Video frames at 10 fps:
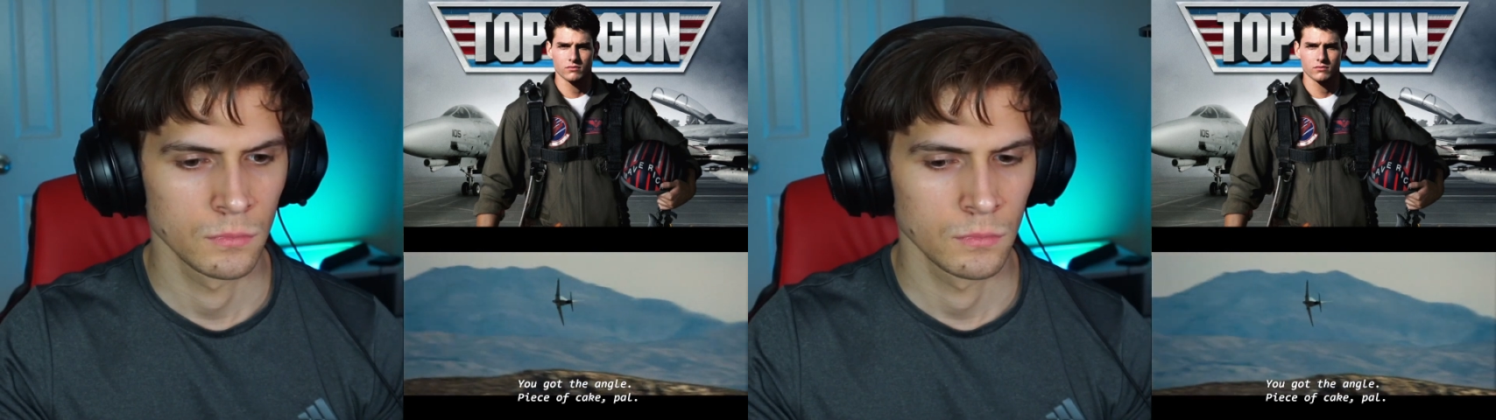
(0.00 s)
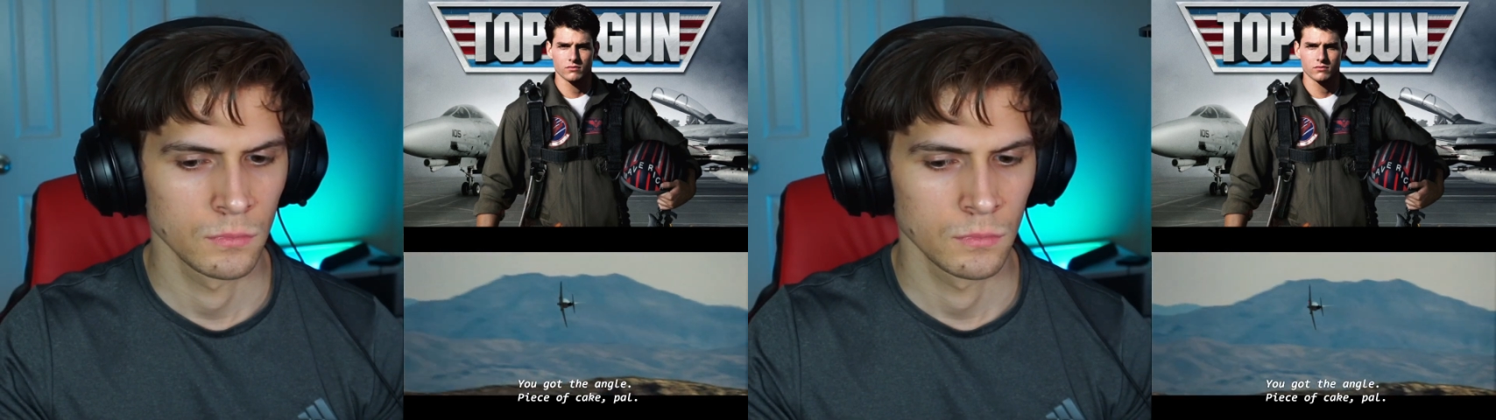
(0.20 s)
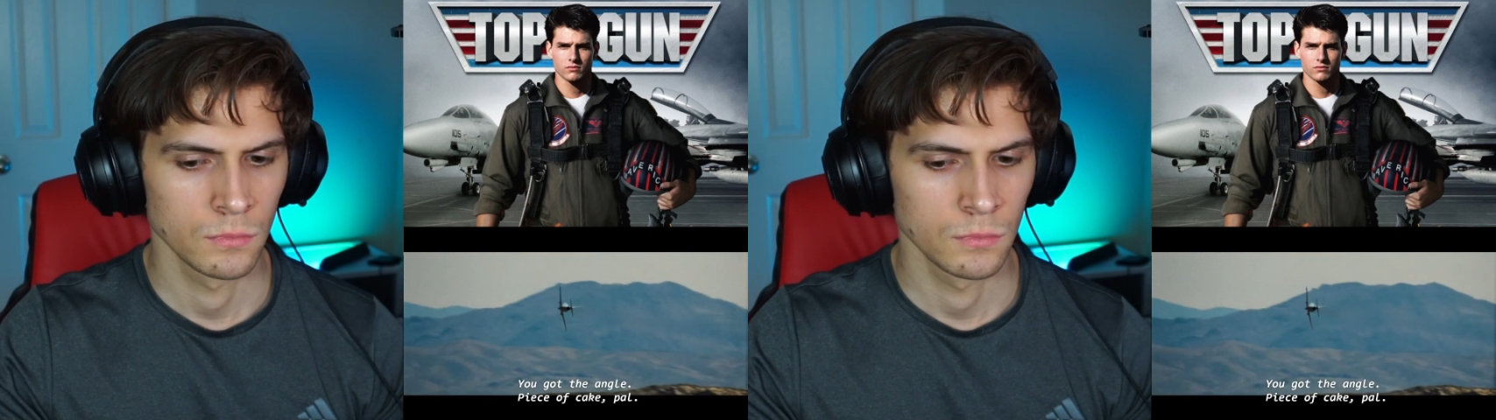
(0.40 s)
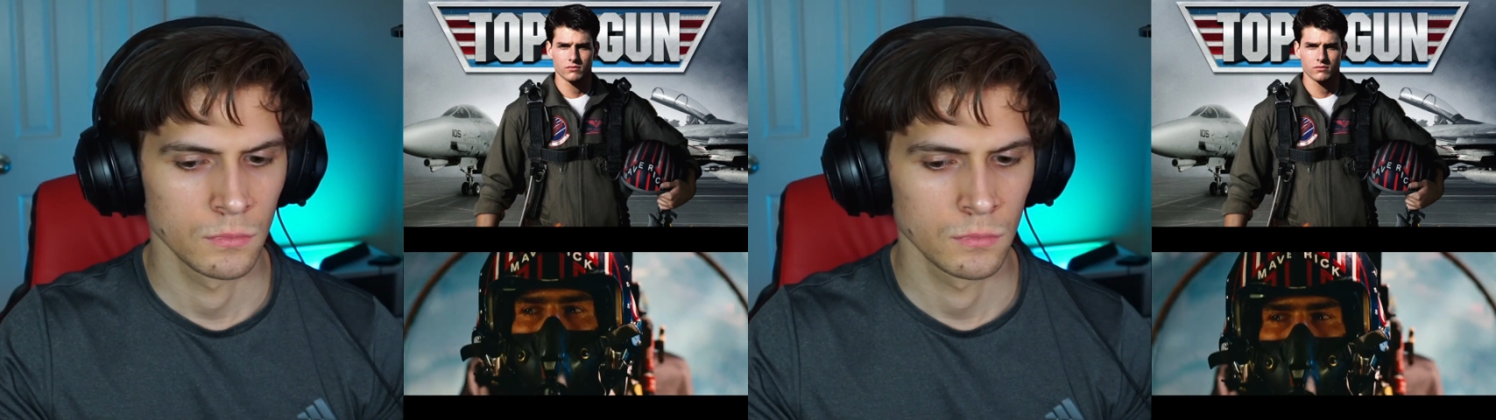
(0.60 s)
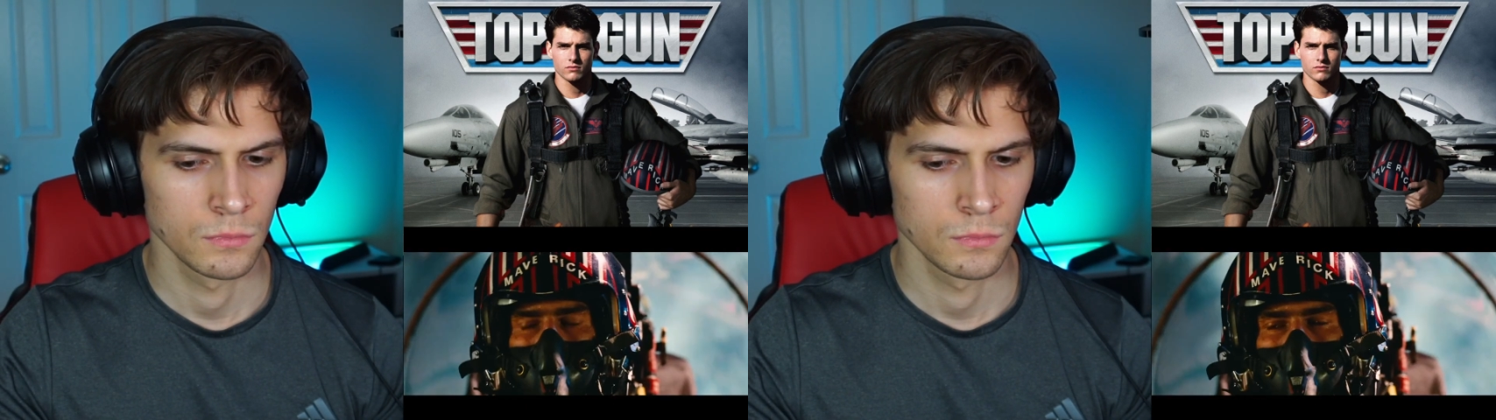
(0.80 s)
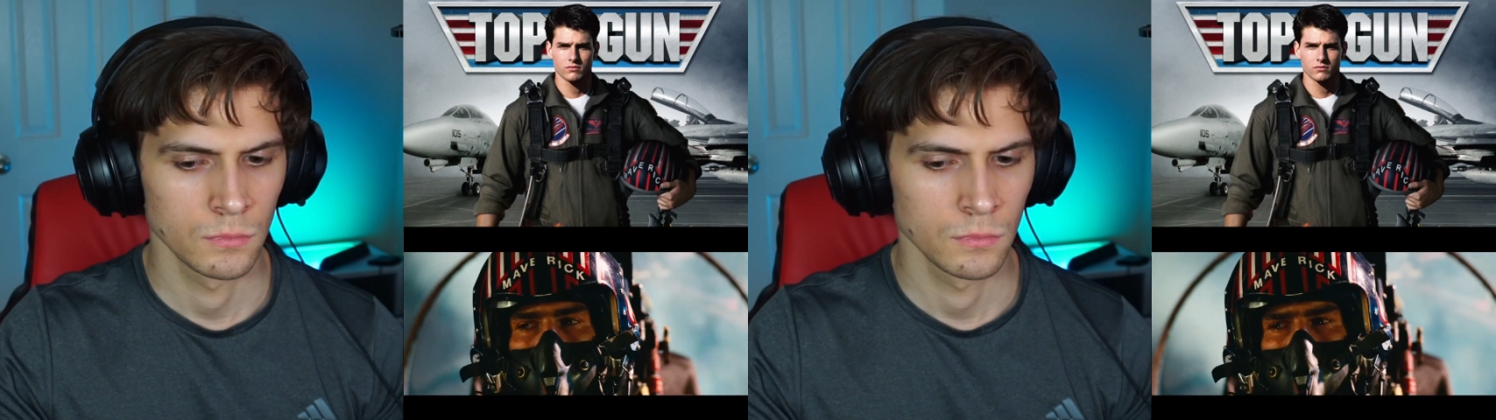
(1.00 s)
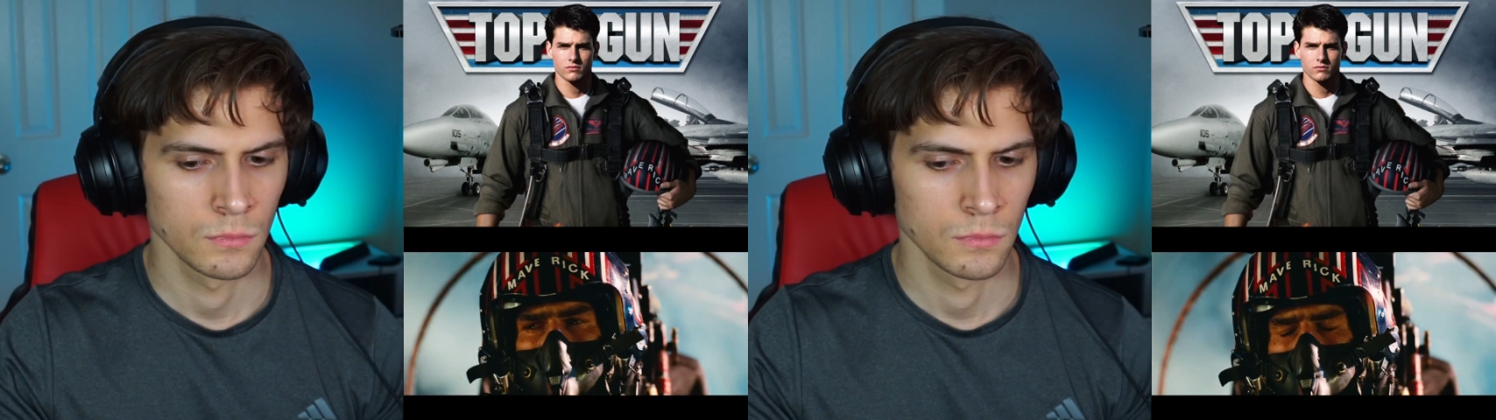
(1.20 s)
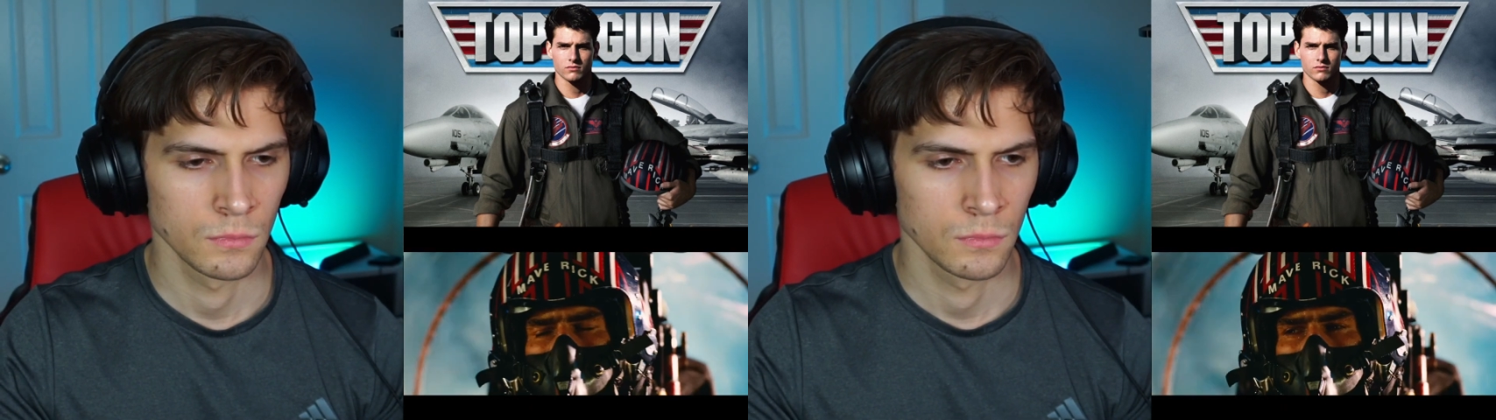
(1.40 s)

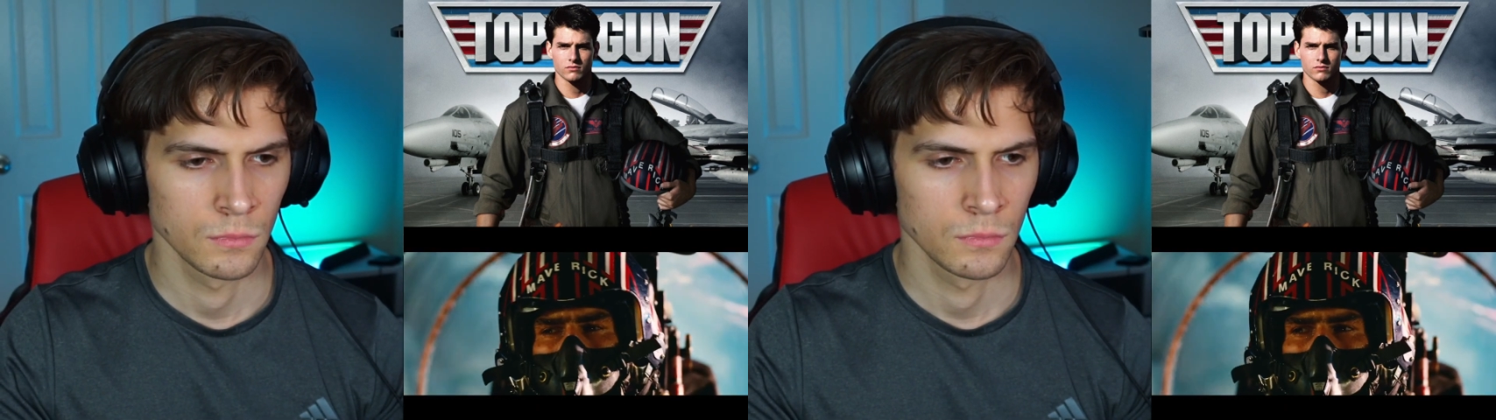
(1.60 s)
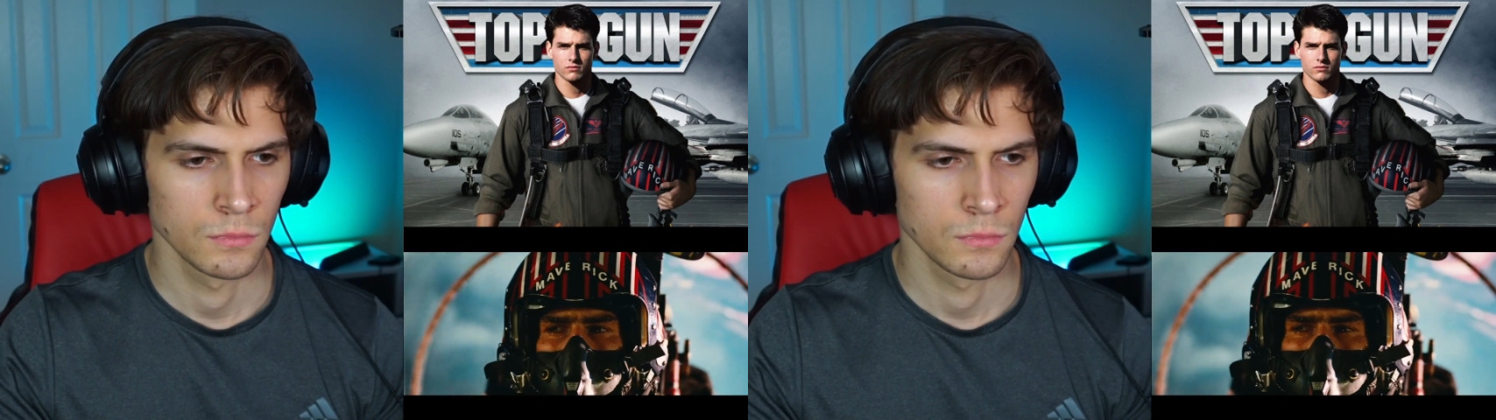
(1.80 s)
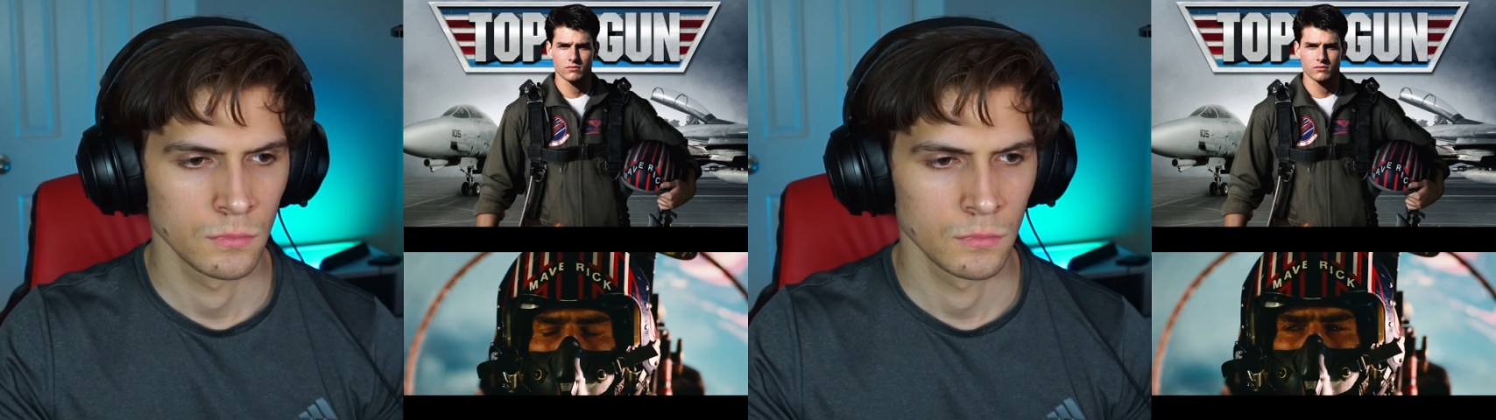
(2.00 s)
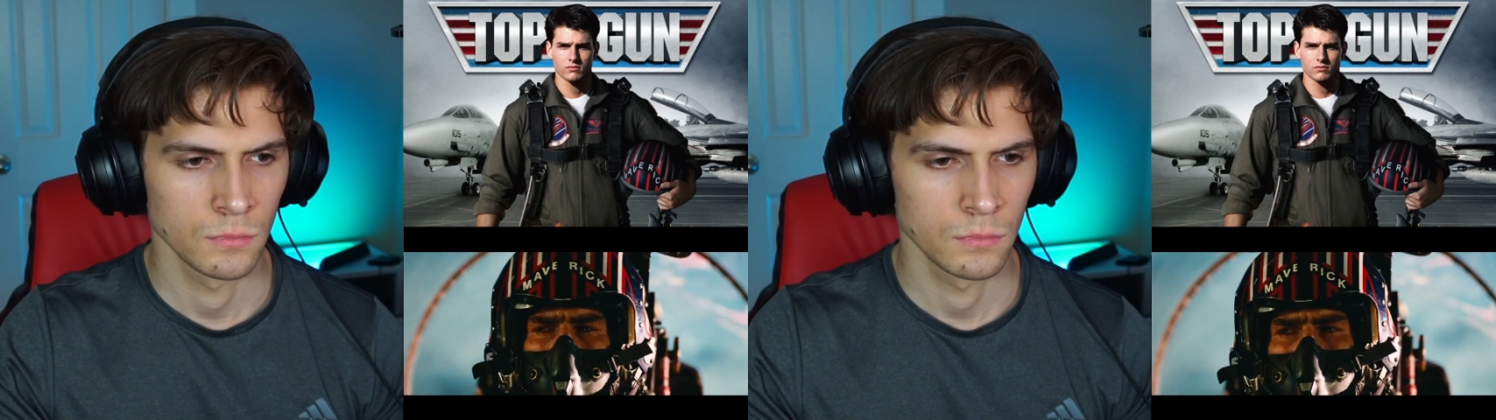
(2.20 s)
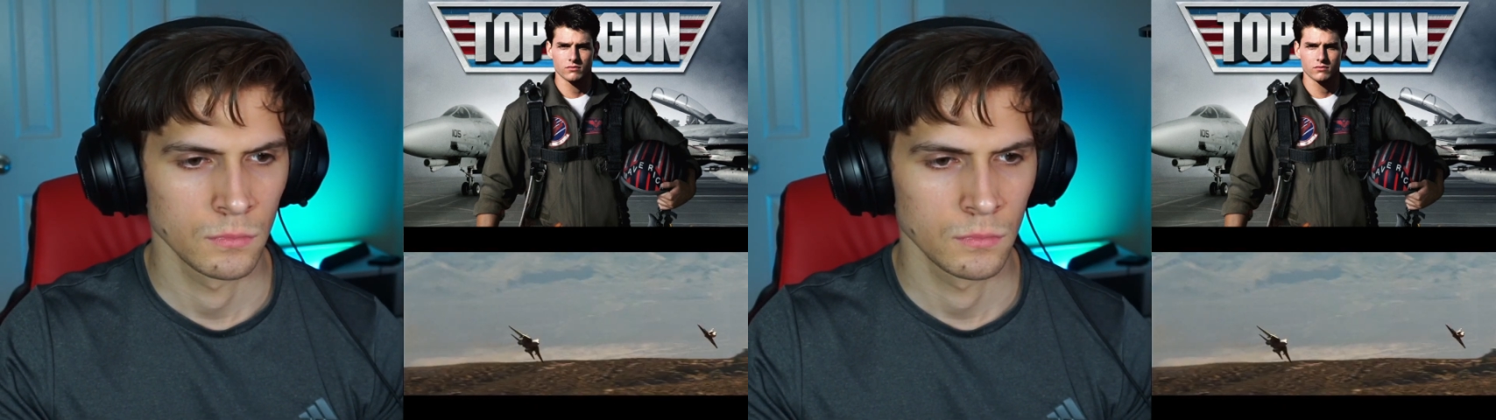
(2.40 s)
No one is speaking in this clip.